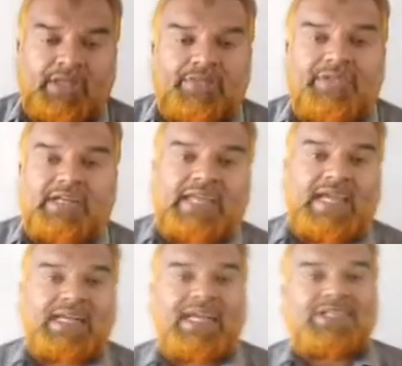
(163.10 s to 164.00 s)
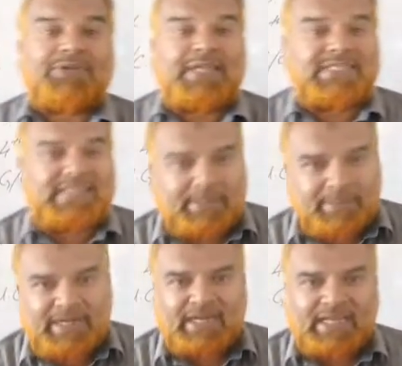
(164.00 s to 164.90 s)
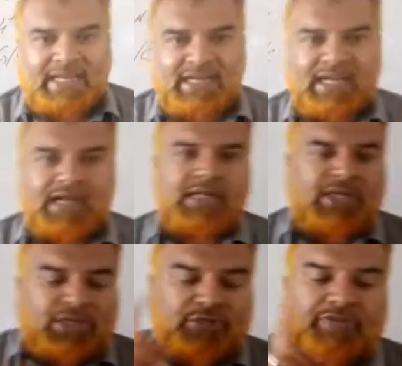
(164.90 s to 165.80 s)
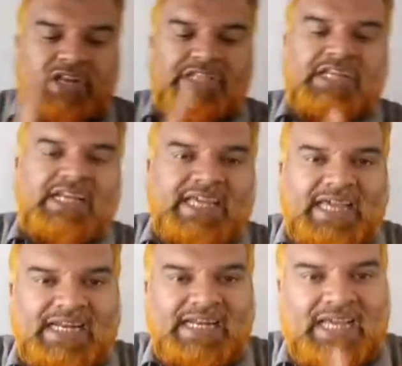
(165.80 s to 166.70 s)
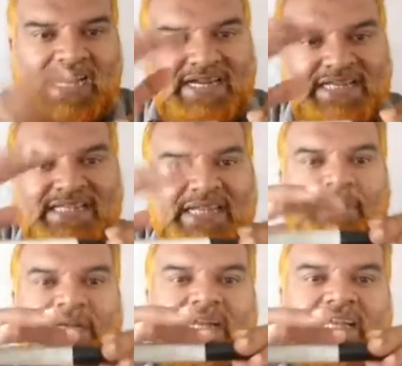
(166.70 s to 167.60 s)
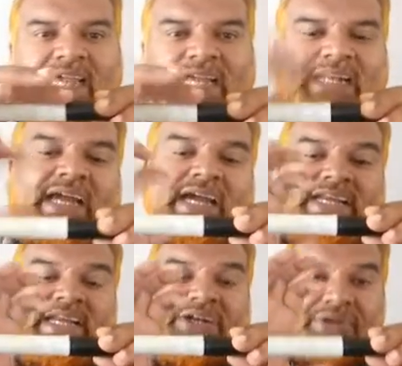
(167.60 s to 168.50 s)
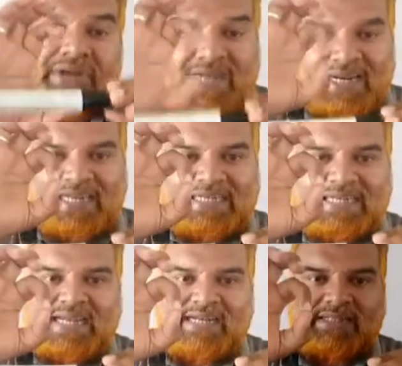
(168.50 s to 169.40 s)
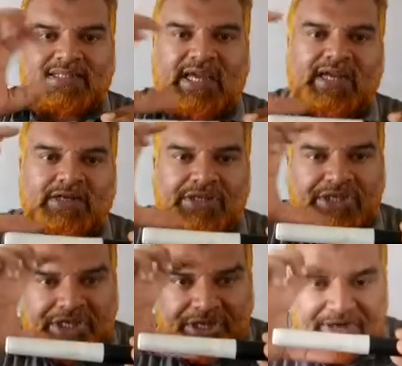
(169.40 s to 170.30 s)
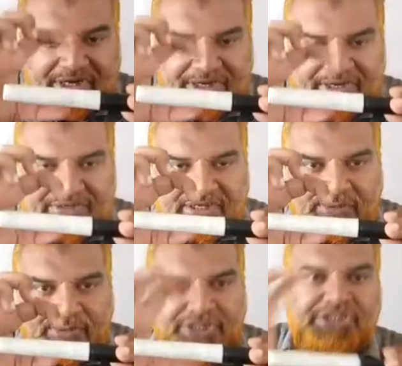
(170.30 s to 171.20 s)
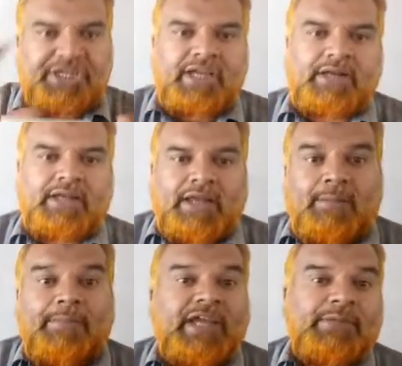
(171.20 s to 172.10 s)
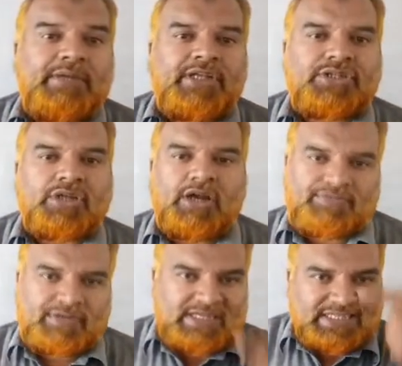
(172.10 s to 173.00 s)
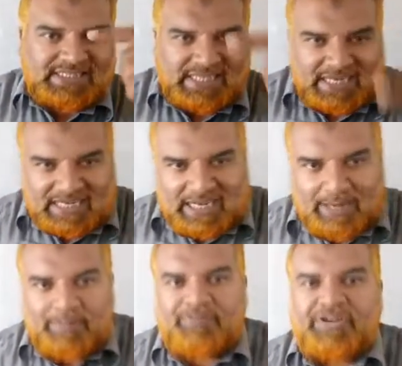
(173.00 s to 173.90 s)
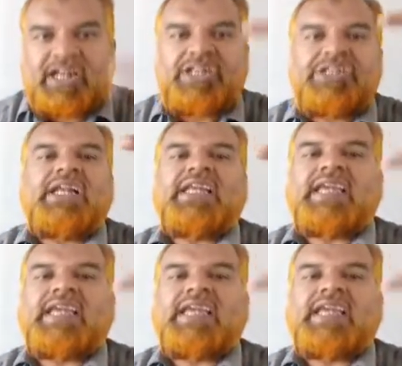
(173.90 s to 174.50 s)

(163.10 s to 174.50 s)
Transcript: That ganglia is known as segmental ganglia. So pharyngeal ganglia and segmental ganglia are interconnected. They are interconnected to each other by means of circumpharyngeal